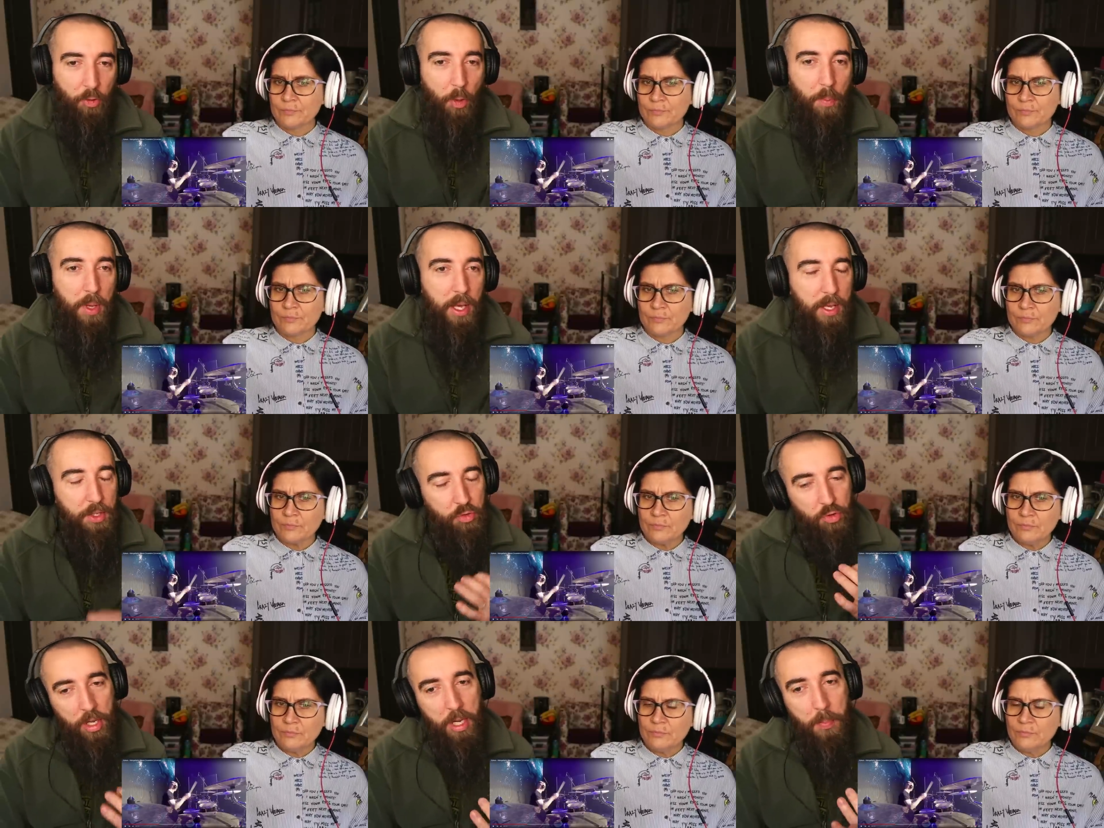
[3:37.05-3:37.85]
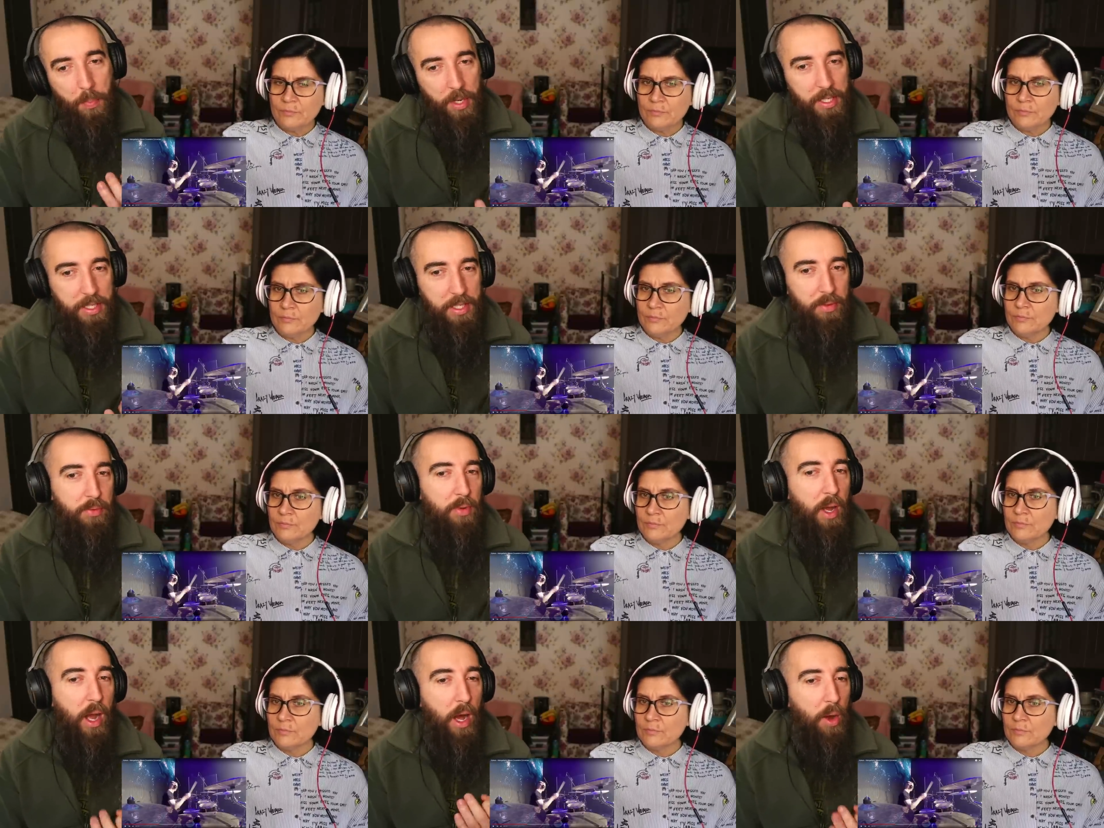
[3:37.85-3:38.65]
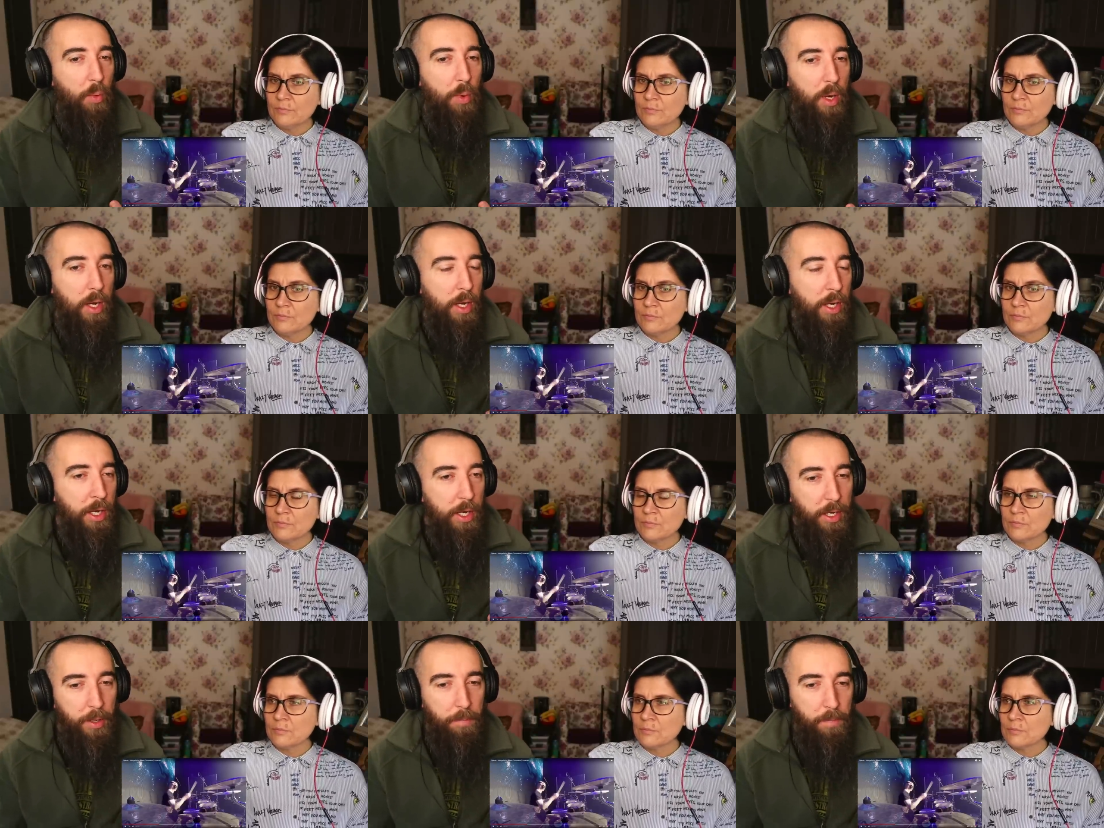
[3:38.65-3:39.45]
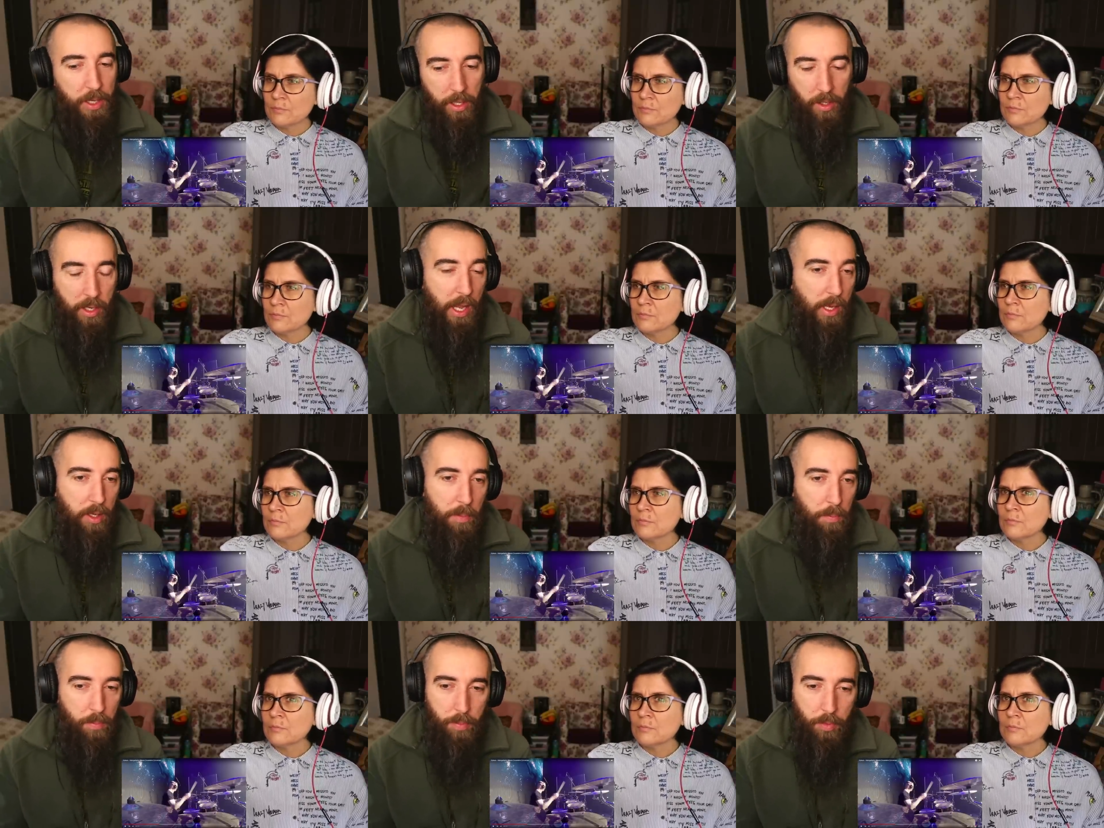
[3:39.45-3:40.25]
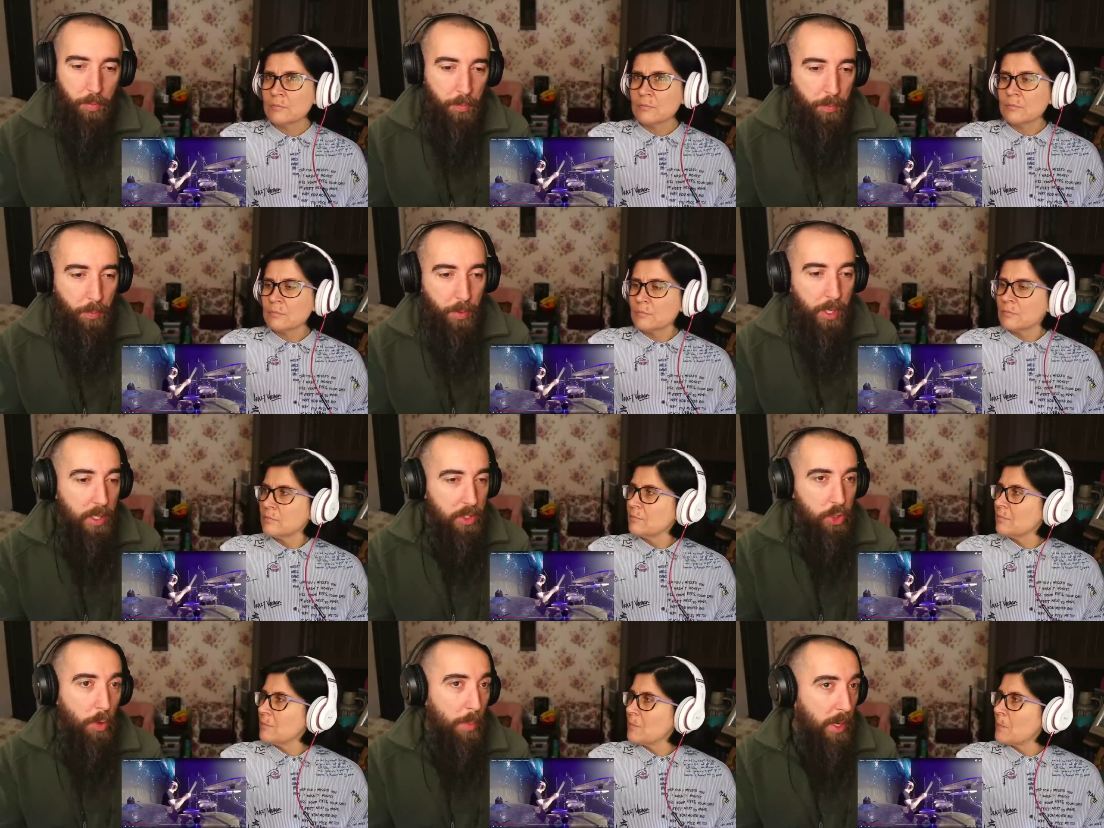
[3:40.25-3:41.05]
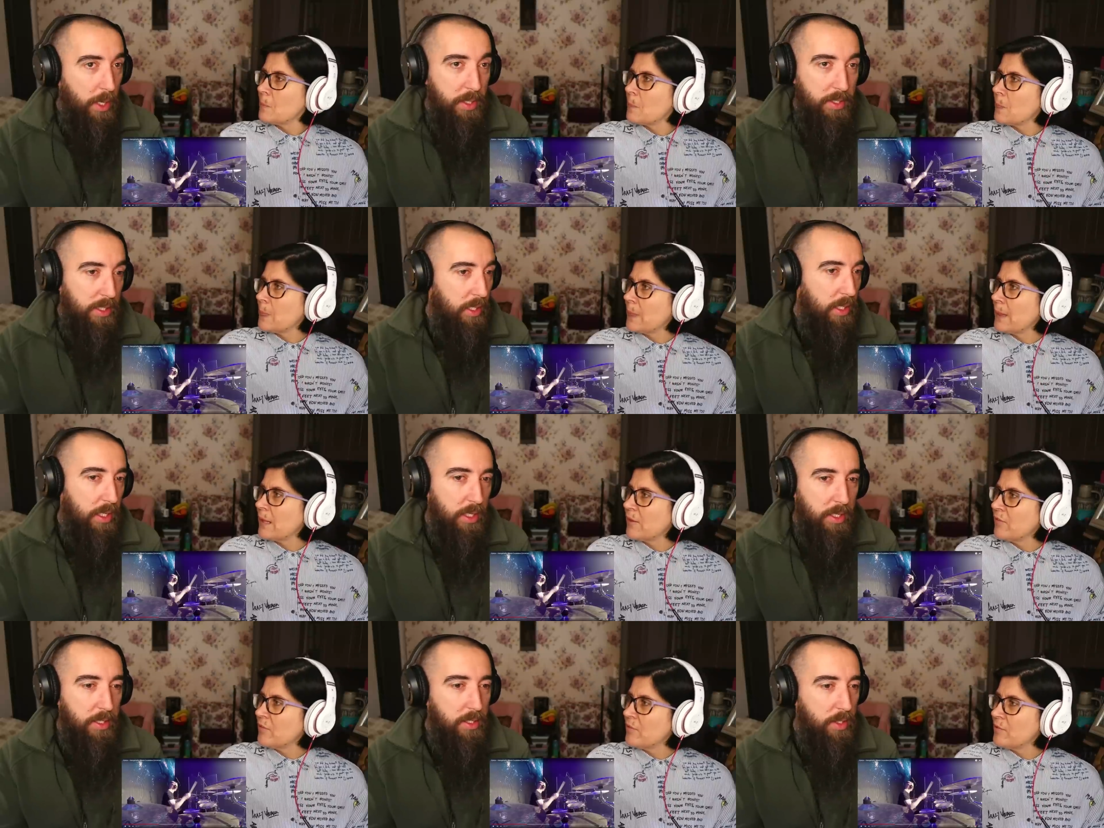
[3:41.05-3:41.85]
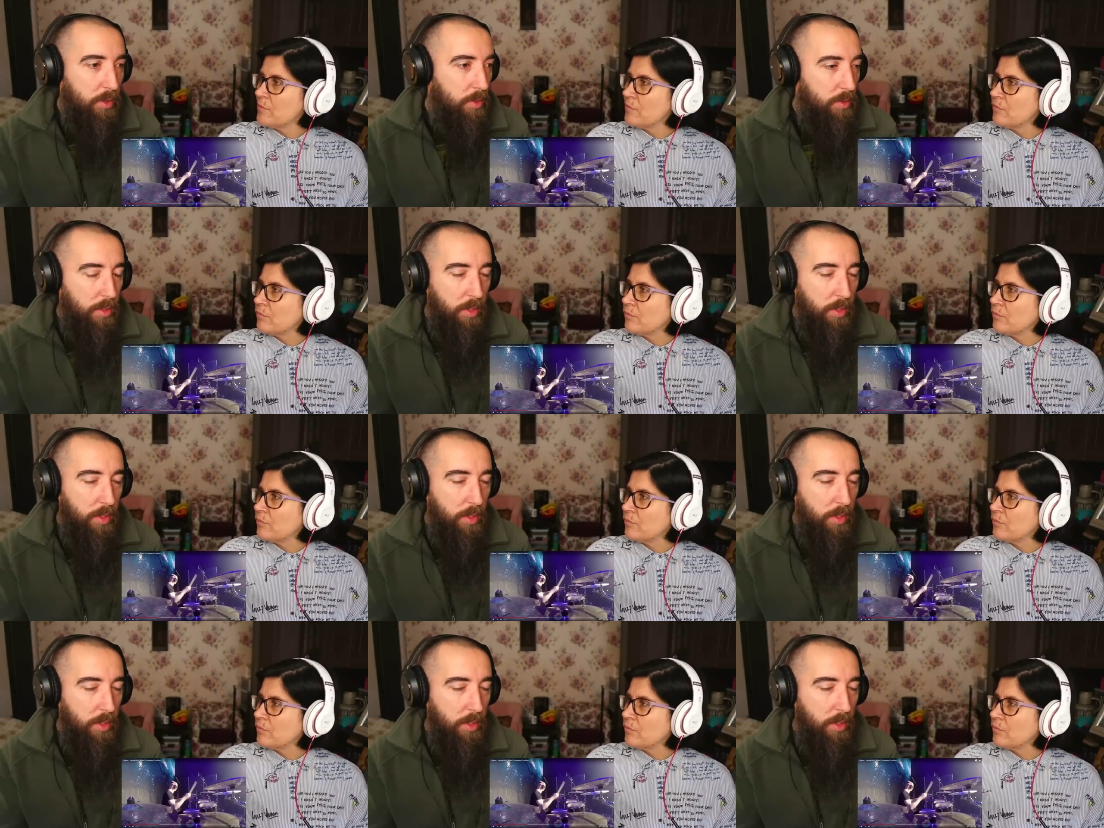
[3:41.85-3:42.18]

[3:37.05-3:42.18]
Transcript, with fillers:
Speaker 1: For me, it's really impressive how they bring so many singers